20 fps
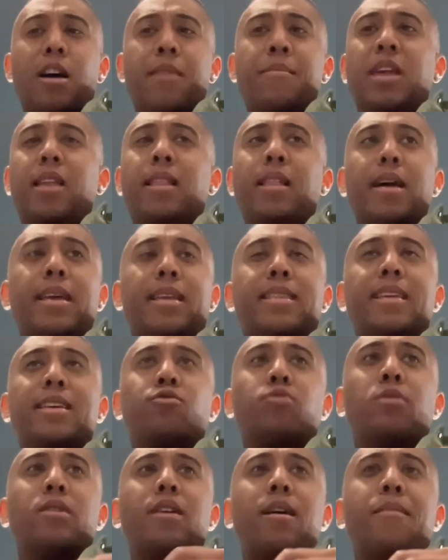I mean, like, that's
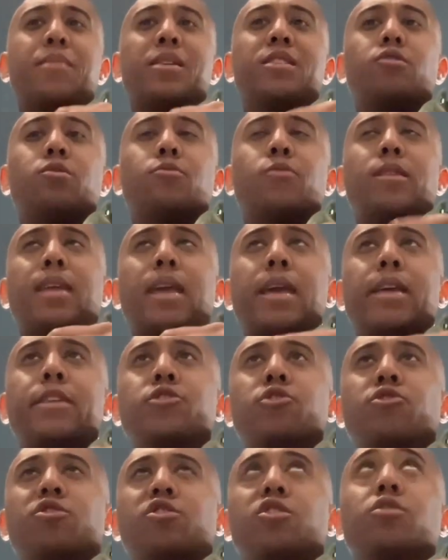what I've been doing with
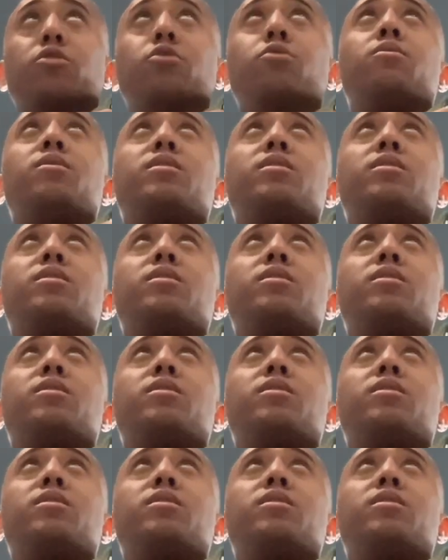Andrew, too.